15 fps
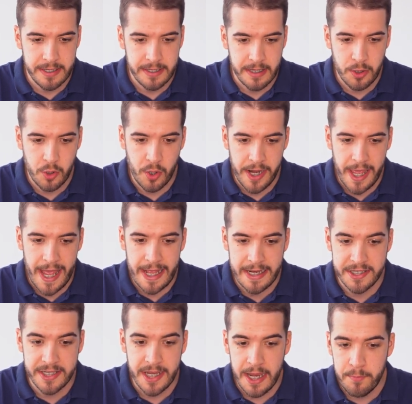click on
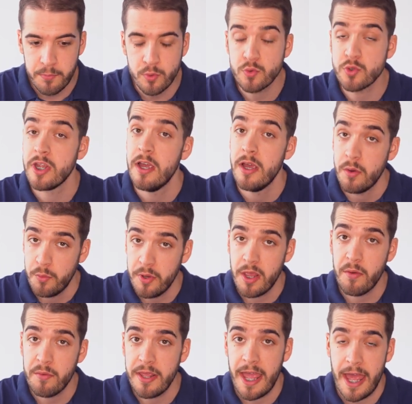Add Tables. We
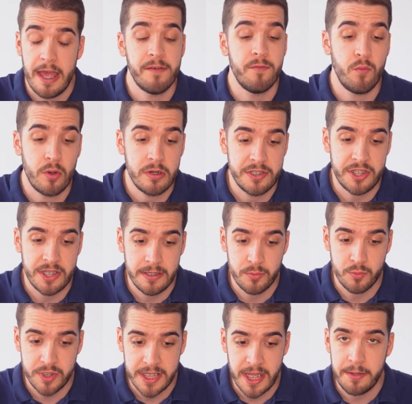only have one
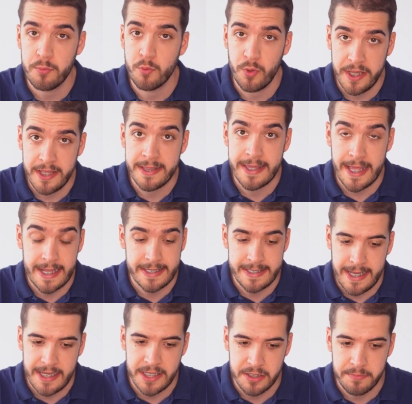single table in that
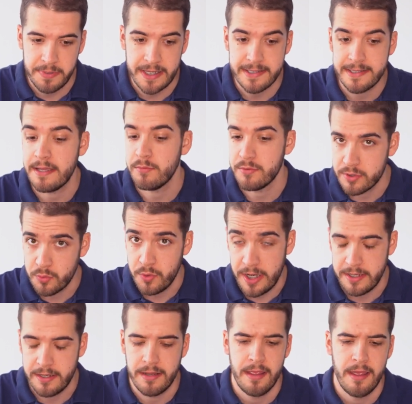database that was
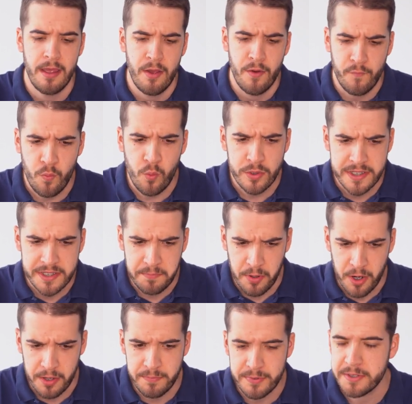created for this
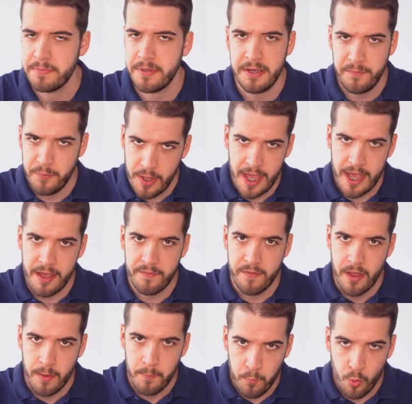purpose, but if you have
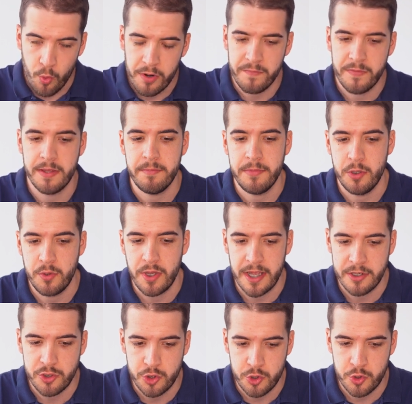more of them, you
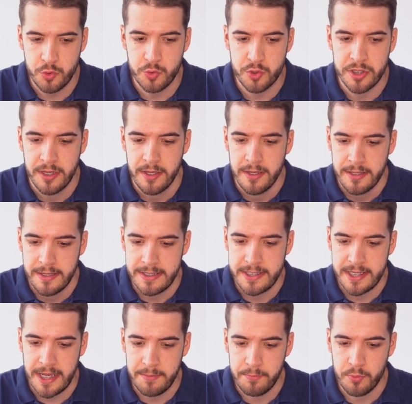can choose the
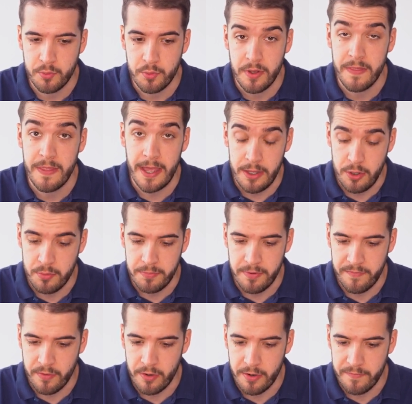table that you
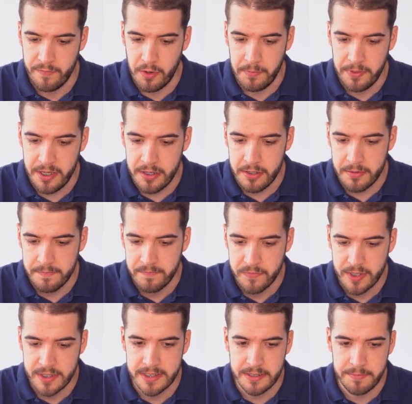prefer from here.
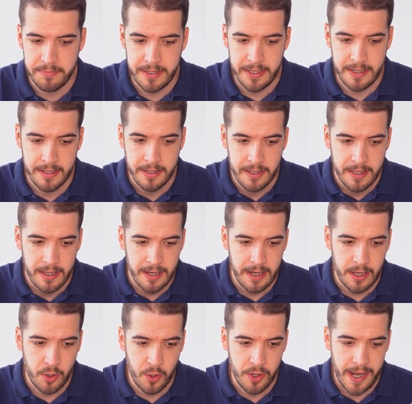You can simply
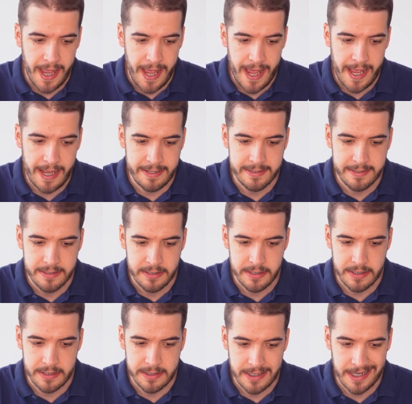click on Add
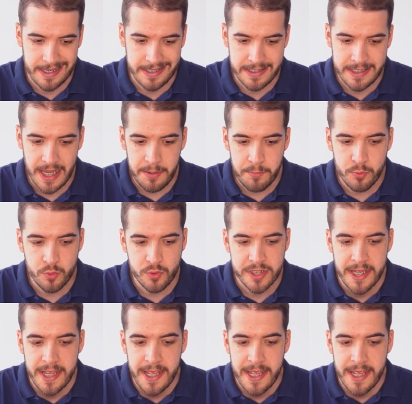Selected Tables,